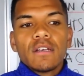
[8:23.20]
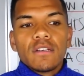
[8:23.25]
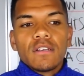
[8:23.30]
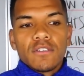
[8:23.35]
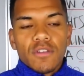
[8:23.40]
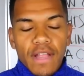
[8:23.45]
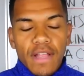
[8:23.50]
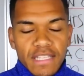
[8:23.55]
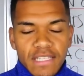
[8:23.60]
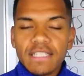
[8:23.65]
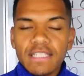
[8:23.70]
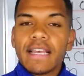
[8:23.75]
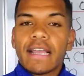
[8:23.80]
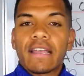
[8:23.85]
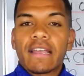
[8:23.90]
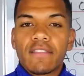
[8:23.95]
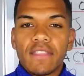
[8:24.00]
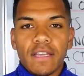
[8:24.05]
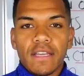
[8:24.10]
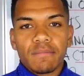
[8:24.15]
So that's the
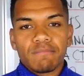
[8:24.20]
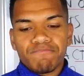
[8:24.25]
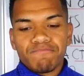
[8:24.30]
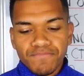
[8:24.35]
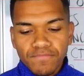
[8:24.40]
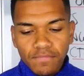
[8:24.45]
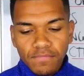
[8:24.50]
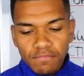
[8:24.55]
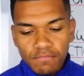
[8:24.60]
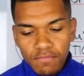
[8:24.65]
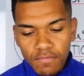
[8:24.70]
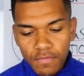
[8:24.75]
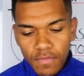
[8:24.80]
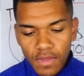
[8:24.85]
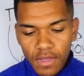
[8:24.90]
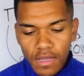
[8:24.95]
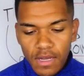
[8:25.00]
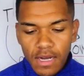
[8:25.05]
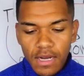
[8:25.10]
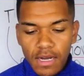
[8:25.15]
second thing,
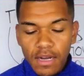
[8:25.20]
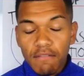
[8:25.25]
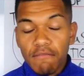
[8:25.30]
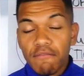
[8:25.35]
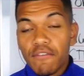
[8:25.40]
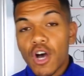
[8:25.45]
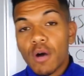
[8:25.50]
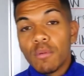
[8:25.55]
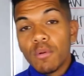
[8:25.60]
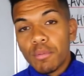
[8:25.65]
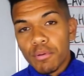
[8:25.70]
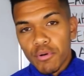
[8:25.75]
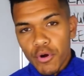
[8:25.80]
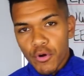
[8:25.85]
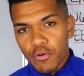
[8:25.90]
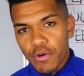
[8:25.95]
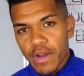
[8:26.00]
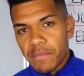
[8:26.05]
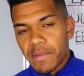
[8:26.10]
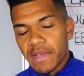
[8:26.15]
verbal
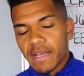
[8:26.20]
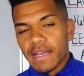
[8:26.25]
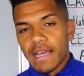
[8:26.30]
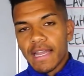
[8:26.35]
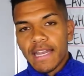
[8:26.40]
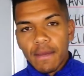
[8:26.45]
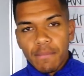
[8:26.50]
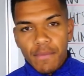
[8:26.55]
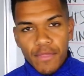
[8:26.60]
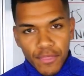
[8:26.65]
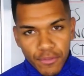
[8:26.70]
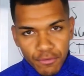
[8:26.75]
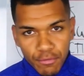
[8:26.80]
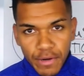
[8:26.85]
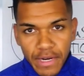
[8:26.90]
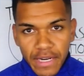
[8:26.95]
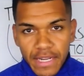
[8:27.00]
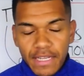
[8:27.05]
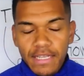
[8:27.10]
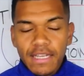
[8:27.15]
programming. And number
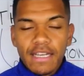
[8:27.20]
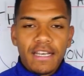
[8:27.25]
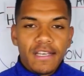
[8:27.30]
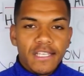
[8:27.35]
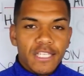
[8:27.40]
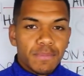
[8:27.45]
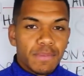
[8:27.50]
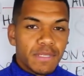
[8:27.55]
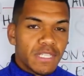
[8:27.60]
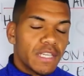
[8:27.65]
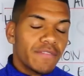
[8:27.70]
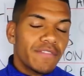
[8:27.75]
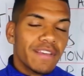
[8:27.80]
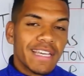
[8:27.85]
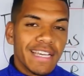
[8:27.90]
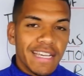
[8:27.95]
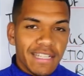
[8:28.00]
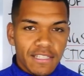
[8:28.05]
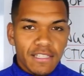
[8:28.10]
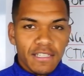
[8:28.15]
three is
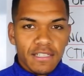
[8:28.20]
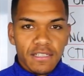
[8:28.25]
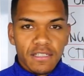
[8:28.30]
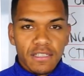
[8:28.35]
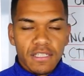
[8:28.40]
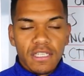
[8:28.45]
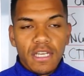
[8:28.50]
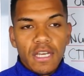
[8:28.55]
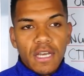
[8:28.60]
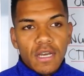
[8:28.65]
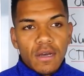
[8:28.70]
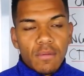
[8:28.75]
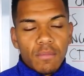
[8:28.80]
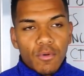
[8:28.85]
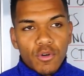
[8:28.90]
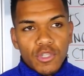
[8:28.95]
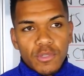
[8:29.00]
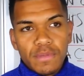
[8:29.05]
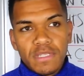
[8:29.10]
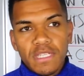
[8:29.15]
specific incidents,
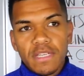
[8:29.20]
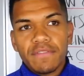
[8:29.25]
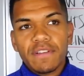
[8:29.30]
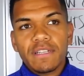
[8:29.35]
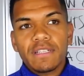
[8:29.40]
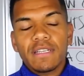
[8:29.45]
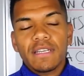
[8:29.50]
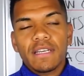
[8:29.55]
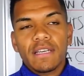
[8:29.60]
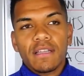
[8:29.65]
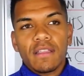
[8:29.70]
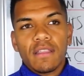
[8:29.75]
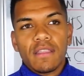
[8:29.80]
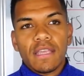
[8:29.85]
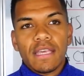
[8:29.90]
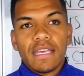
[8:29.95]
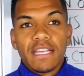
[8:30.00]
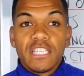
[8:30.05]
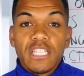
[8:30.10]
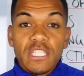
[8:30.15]
more specifically
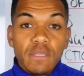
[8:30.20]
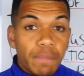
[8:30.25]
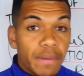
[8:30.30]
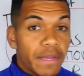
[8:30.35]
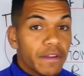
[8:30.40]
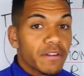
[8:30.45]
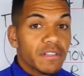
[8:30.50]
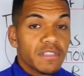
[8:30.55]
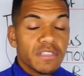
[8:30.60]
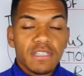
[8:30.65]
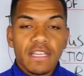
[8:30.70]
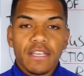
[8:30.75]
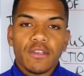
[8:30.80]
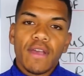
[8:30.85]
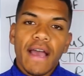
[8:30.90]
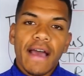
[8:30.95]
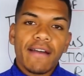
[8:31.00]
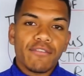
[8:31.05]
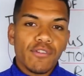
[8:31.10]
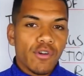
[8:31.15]
the experiences that you
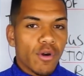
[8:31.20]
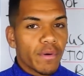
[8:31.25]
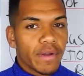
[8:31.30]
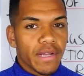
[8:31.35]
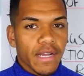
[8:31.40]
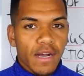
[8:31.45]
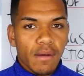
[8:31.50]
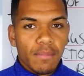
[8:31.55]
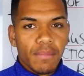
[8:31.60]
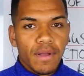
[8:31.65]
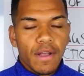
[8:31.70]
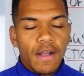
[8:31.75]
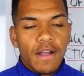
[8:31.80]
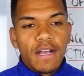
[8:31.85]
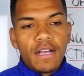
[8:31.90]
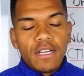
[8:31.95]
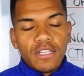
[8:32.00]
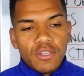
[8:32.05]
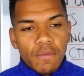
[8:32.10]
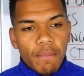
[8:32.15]
had growing up.
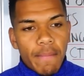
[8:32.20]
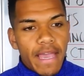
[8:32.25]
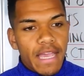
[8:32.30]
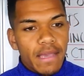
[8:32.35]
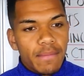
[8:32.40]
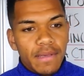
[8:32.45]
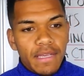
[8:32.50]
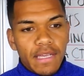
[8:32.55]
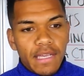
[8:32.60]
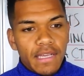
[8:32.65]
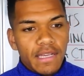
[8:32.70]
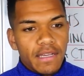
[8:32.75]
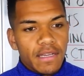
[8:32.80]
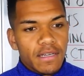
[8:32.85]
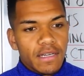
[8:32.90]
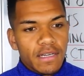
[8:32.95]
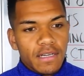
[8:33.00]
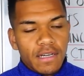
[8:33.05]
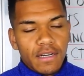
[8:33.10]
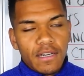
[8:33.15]
So
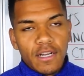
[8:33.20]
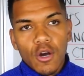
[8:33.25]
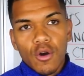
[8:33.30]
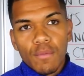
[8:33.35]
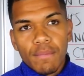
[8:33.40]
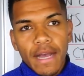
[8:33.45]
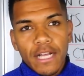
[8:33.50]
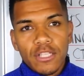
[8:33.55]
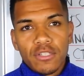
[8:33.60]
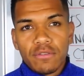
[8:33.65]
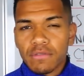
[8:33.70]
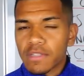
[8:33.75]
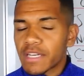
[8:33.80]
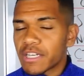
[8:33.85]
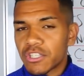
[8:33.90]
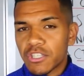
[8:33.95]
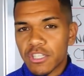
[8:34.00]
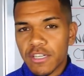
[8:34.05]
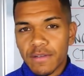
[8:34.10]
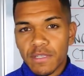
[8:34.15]
maybe going back to
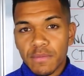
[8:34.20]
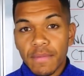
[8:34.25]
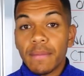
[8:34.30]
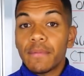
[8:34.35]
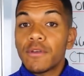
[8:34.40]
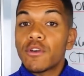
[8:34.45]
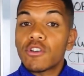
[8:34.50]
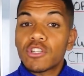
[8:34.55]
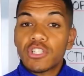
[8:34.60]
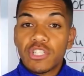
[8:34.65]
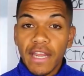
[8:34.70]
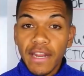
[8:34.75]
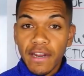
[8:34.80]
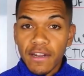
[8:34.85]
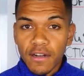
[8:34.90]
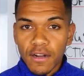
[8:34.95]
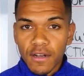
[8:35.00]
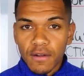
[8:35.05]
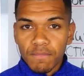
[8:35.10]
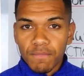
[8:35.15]
relationships, maybe you got
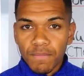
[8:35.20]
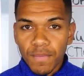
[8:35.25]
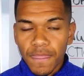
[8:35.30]
cheated on.